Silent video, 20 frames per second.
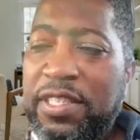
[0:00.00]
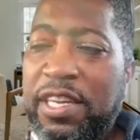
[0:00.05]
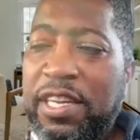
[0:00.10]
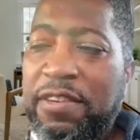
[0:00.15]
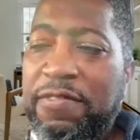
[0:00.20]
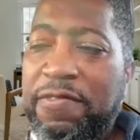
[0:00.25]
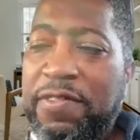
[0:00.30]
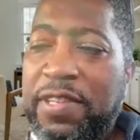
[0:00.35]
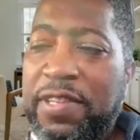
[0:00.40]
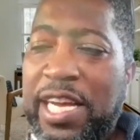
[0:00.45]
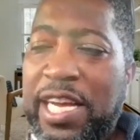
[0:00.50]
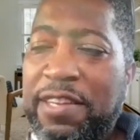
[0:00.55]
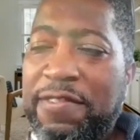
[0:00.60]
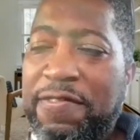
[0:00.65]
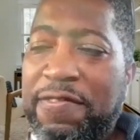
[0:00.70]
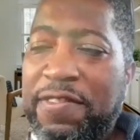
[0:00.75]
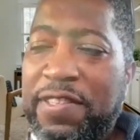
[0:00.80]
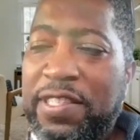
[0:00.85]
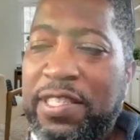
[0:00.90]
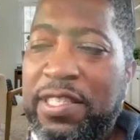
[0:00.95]
of
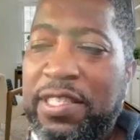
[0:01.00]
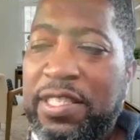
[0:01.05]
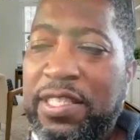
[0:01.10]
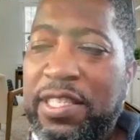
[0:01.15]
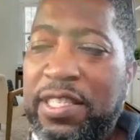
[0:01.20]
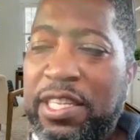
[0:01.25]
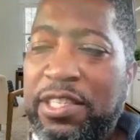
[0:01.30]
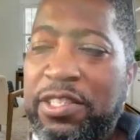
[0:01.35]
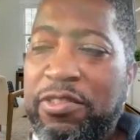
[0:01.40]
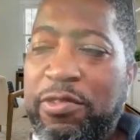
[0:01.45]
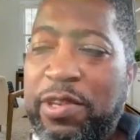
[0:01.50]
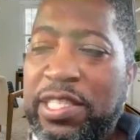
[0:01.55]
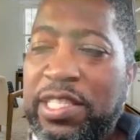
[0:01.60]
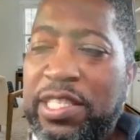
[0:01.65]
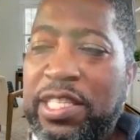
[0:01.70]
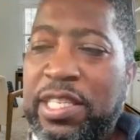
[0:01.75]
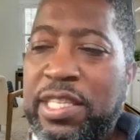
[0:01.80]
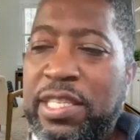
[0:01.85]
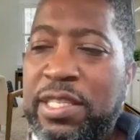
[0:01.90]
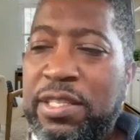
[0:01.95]
life is
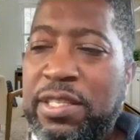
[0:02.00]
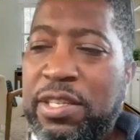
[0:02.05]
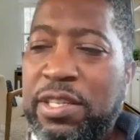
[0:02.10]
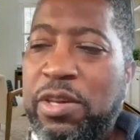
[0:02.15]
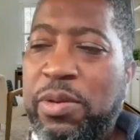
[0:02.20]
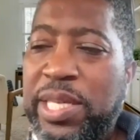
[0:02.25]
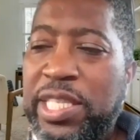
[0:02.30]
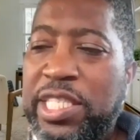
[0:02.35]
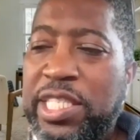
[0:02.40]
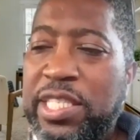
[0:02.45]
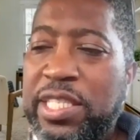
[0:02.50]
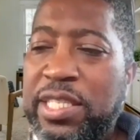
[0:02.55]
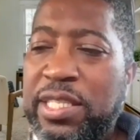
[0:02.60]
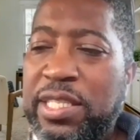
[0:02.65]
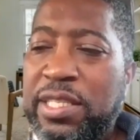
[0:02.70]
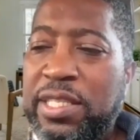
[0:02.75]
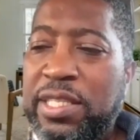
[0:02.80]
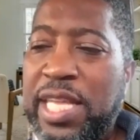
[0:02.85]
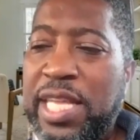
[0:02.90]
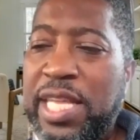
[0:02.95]
addressing the
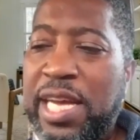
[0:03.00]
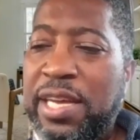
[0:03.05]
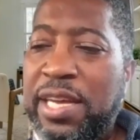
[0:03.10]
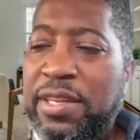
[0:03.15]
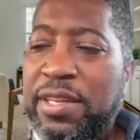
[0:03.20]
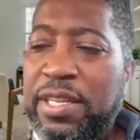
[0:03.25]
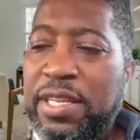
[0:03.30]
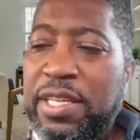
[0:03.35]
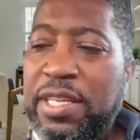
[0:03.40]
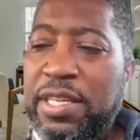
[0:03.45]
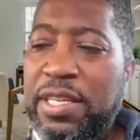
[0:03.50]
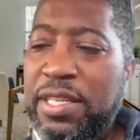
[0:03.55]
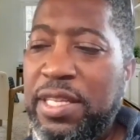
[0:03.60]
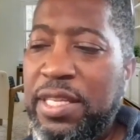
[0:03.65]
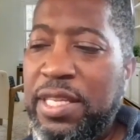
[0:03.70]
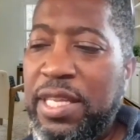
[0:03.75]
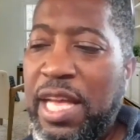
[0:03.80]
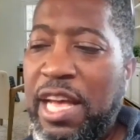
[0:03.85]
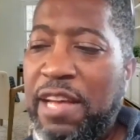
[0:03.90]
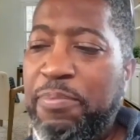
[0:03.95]
questions that
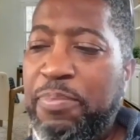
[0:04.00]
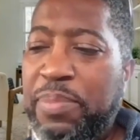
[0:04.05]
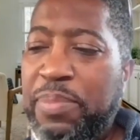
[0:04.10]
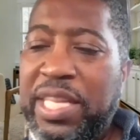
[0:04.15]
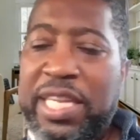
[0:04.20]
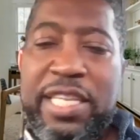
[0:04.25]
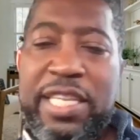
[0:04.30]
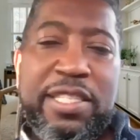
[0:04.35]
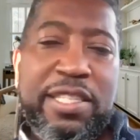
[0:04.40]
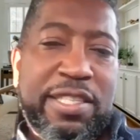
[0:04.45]
have plagued